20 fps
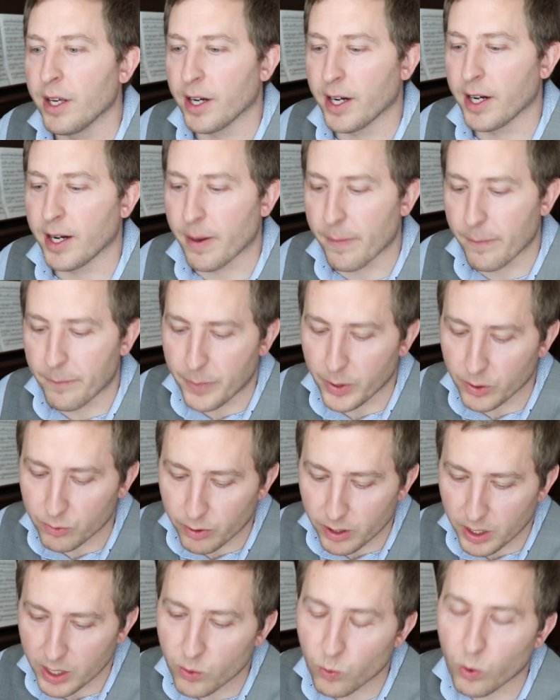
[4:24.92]
Uh, but
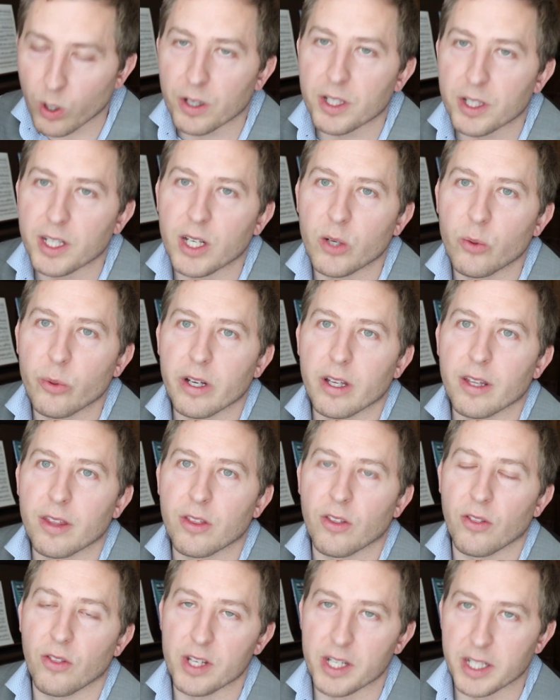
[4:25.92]
really working
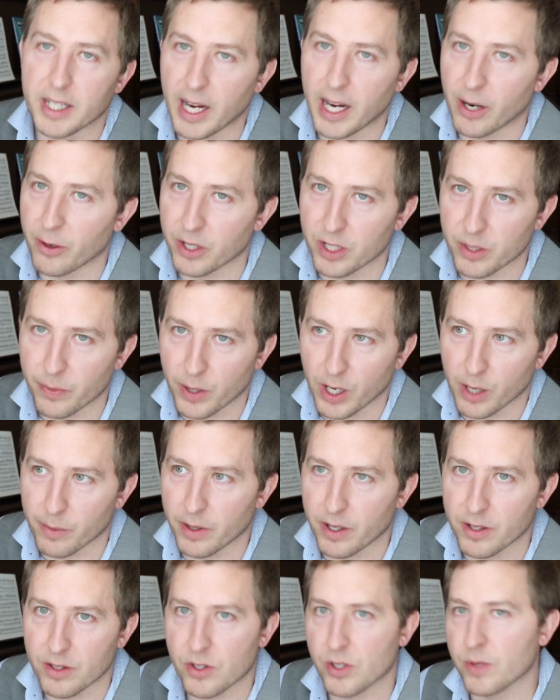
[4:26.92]
with the accounting
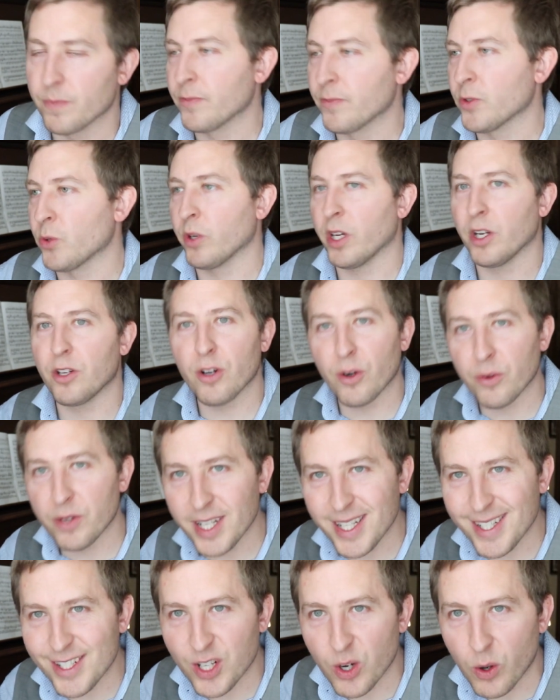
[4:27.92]
departments. So again, you don't
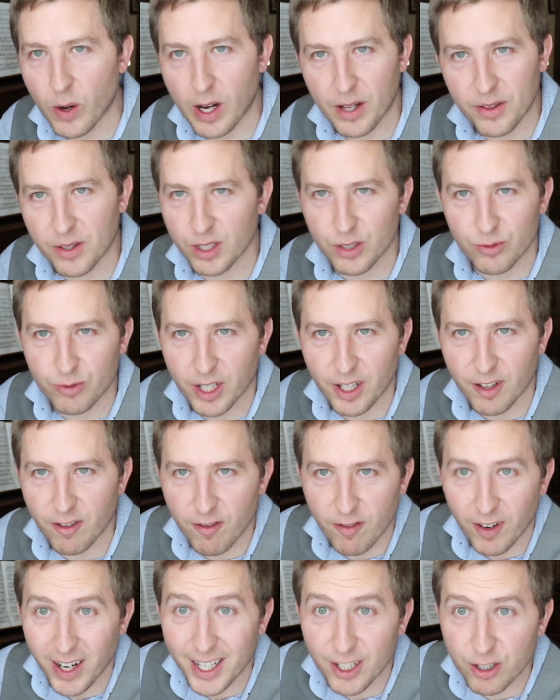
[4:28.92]
need to go out there and run
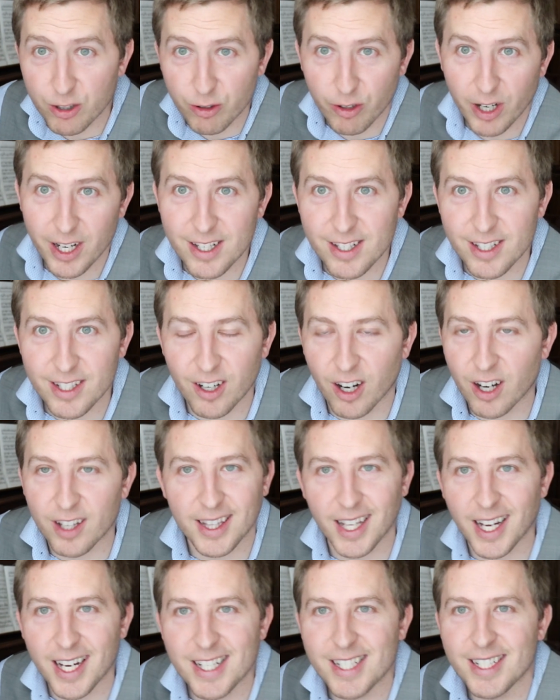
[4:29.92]
and find crazy
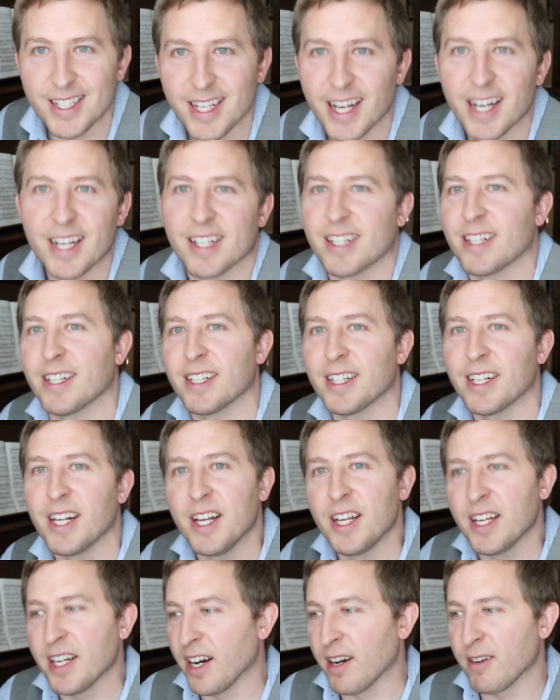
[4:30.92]
online data
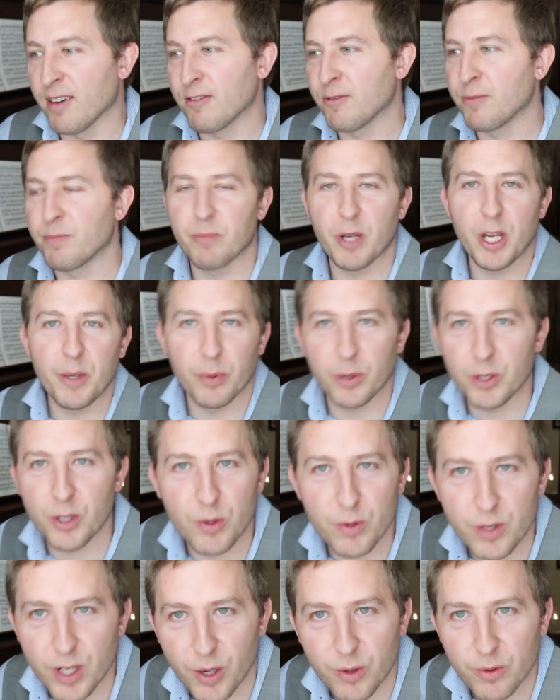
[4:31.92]
of people
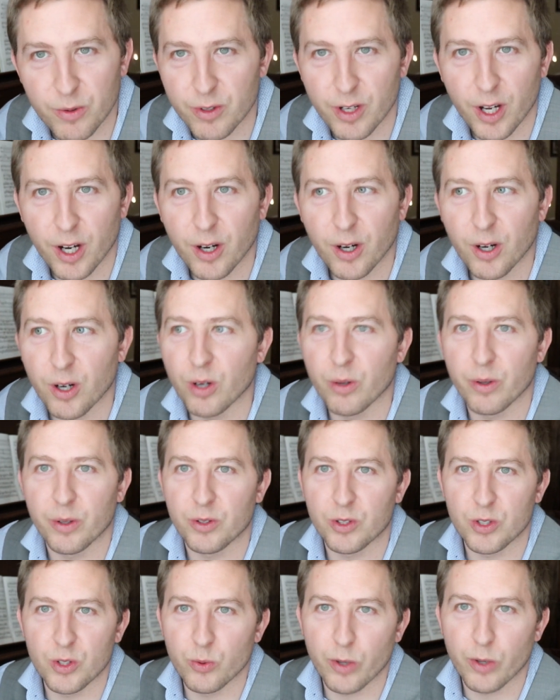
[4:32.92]
you don't know
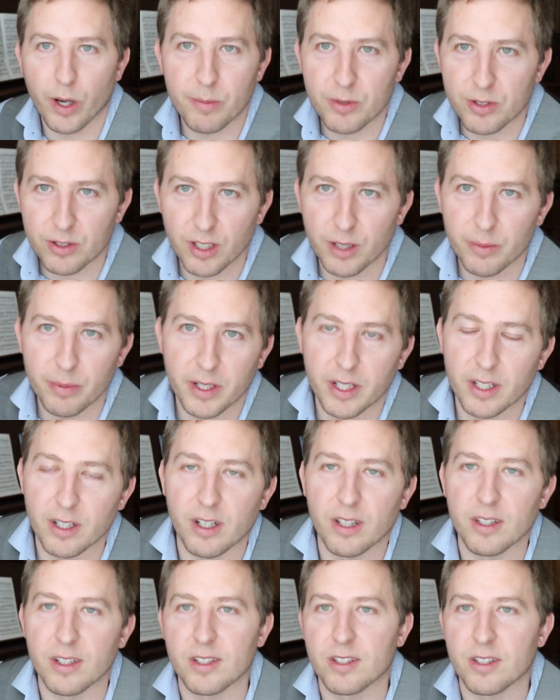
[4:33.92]
and do web scraping and
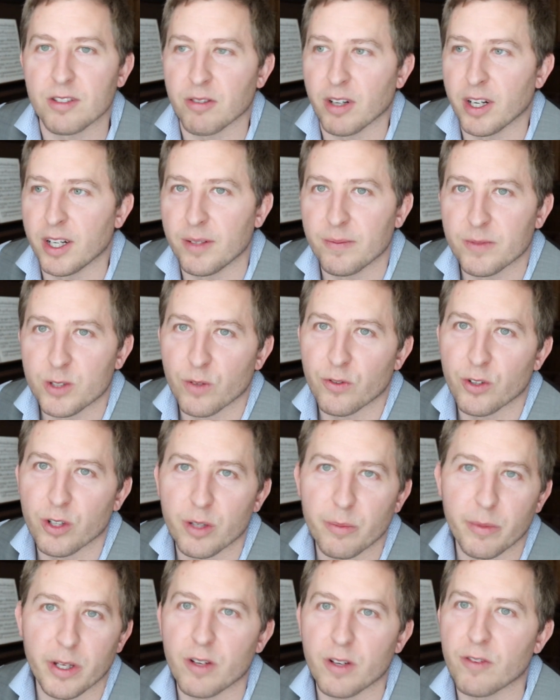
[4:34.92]
all this, right? So if you're
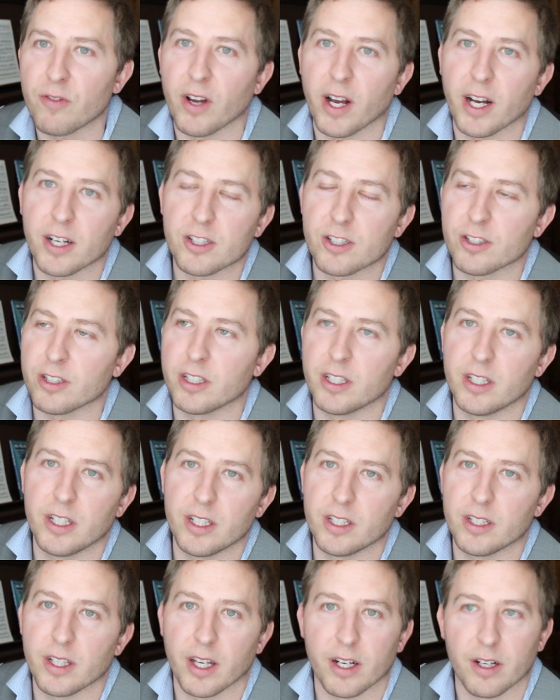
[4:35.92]
in
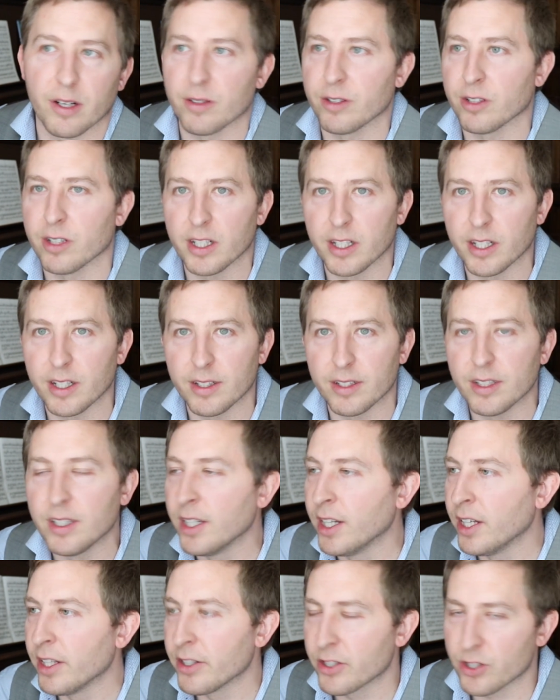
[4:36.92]
manufacturing, I don't know, you're in
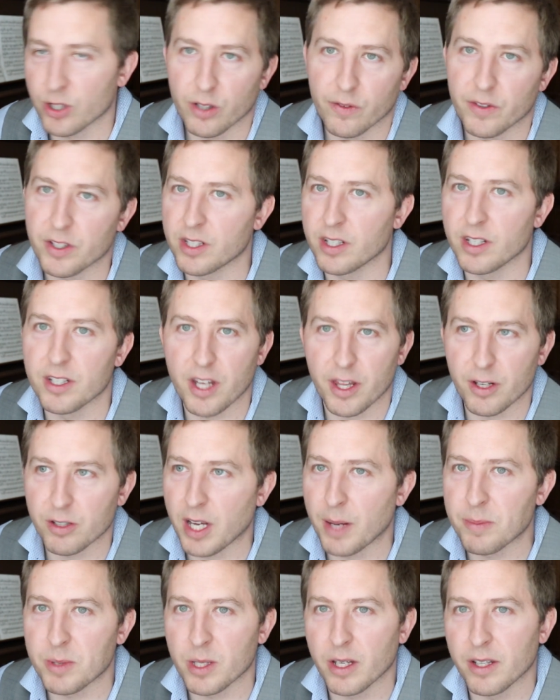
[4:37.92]
services, other
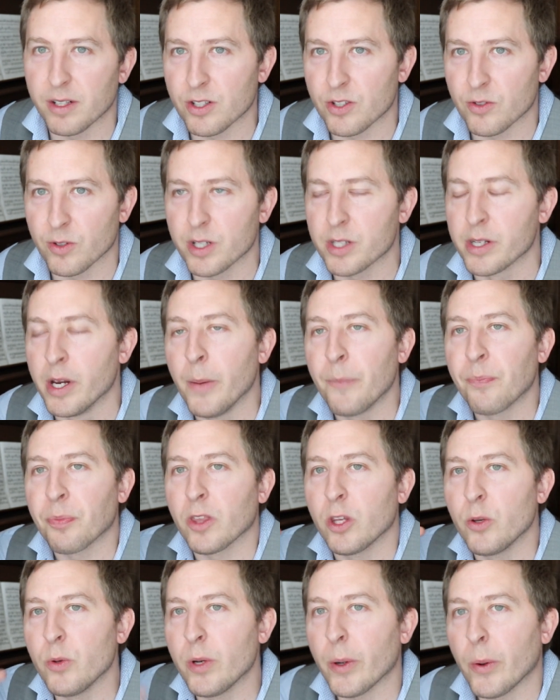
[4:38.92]
types of industries,
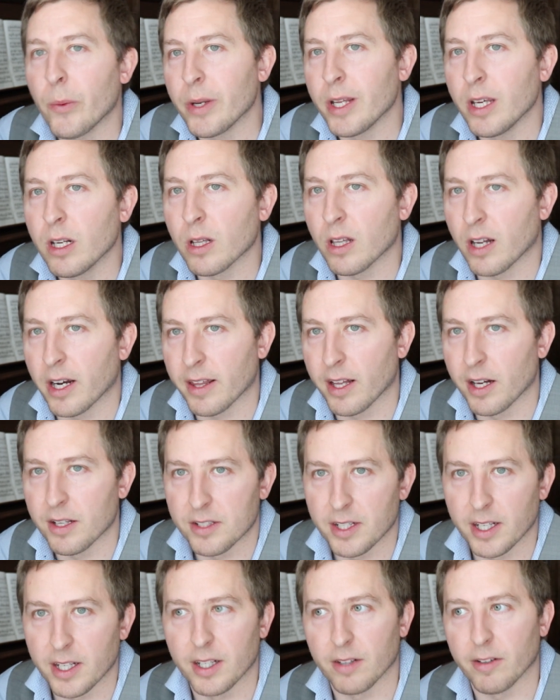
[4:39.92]
you don't need a lot of
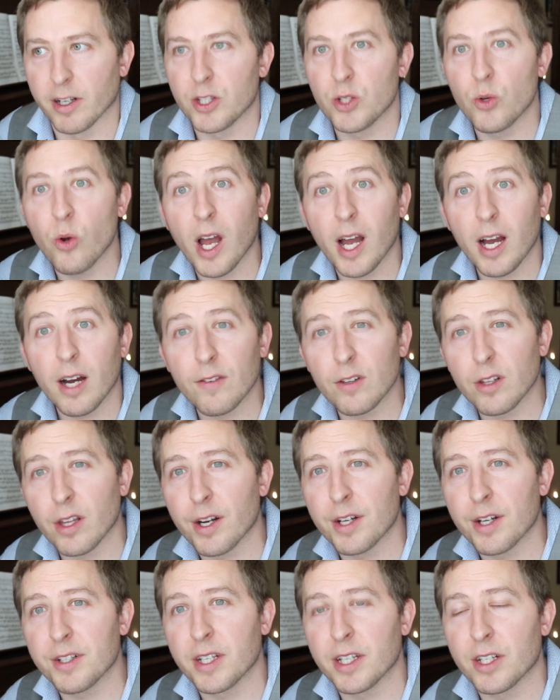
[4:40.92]
that data, right? You have a
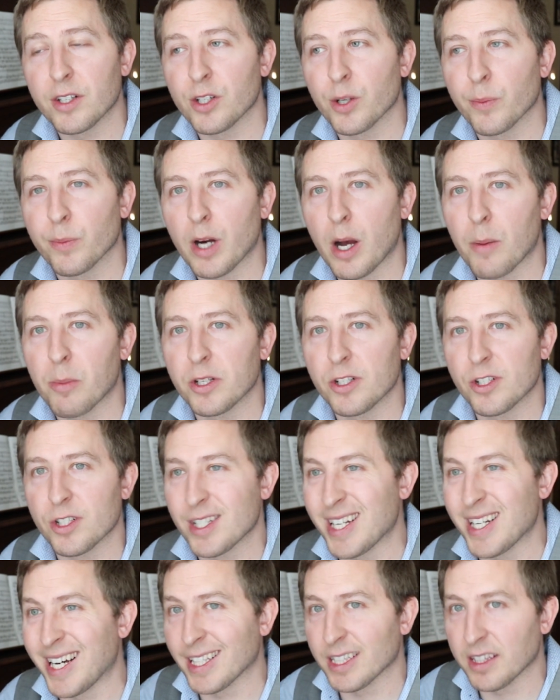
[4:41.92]
lot of data, you're probably
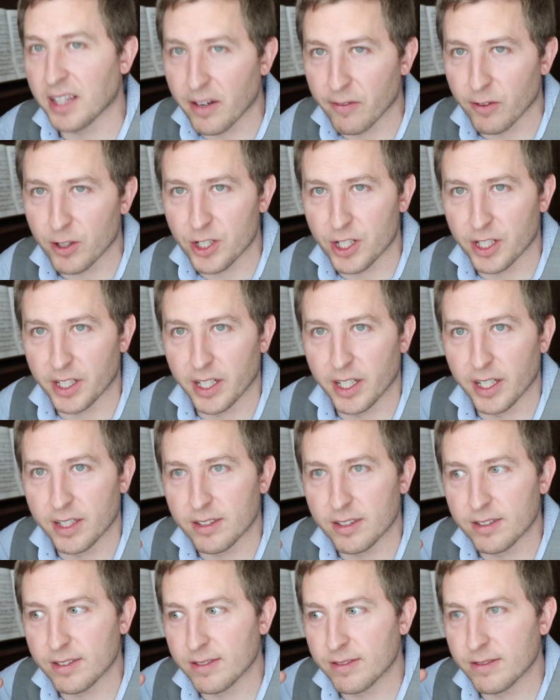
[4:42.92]
just not leveraging it
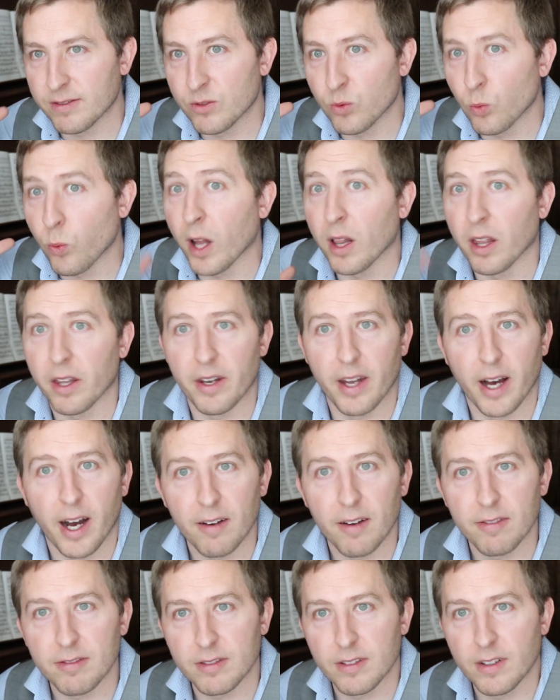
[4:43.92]
well enough.